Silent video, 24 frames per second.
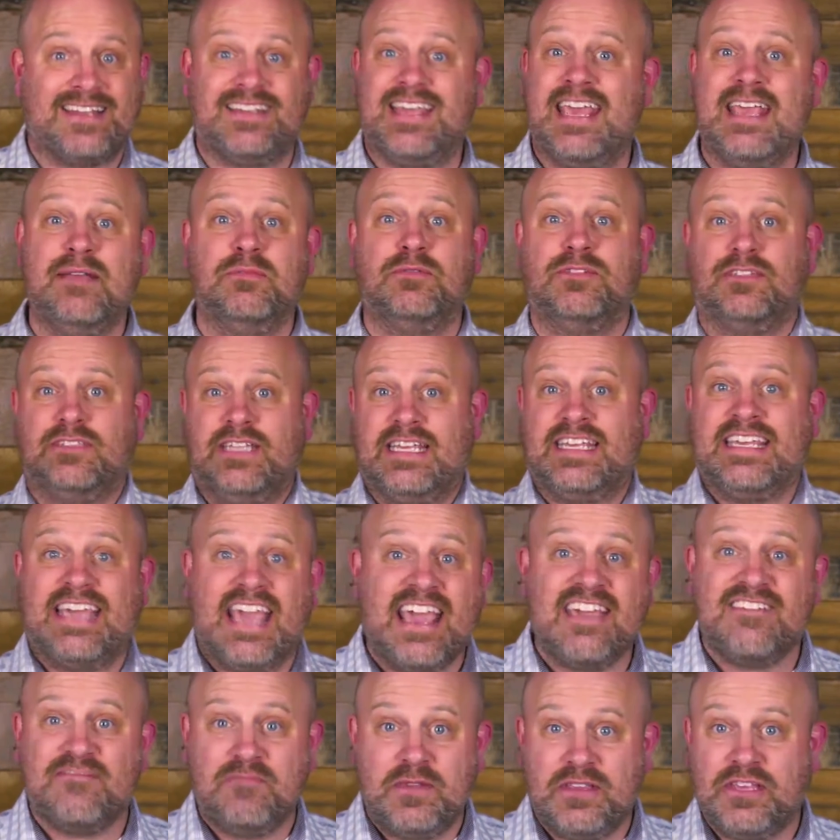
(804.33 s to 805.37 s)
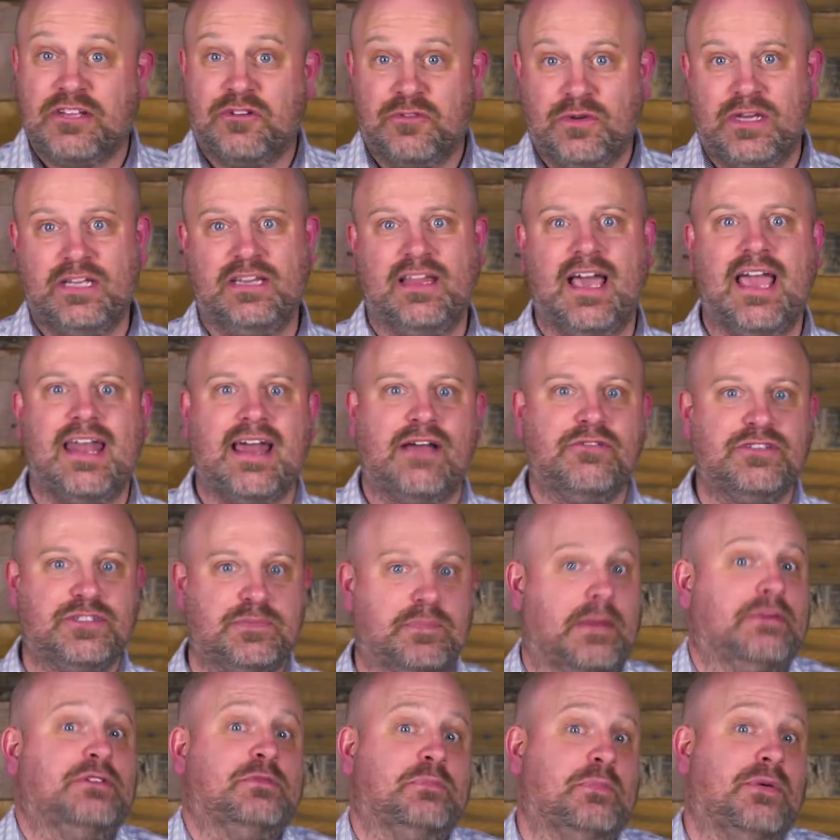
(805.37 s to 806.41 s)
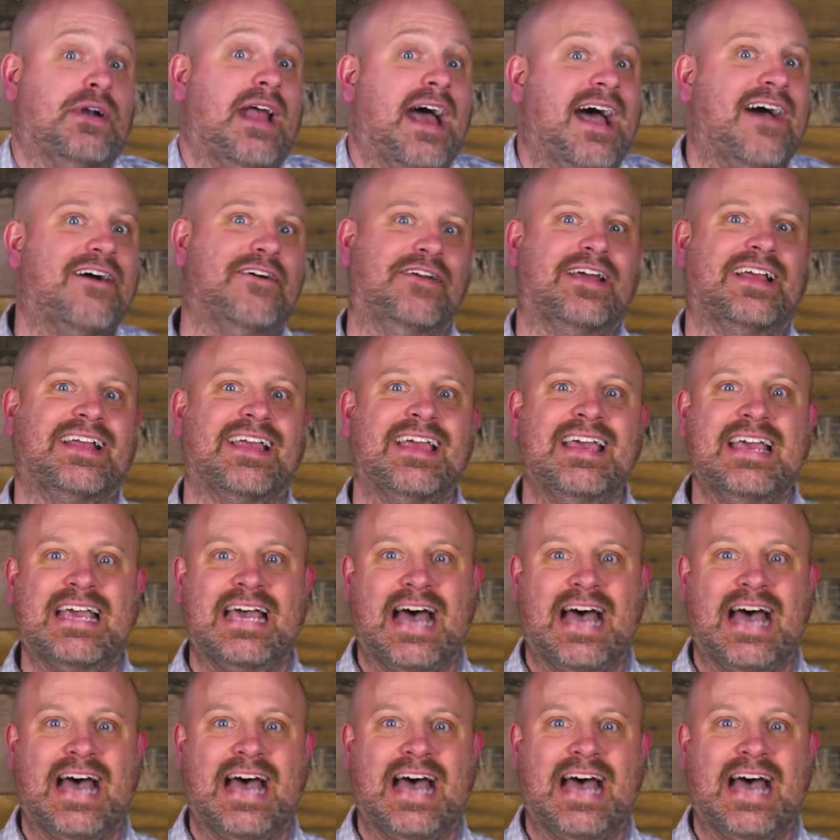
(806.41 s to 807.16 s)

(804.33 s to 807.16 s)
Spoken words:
table and they gave me the green light, I was proud.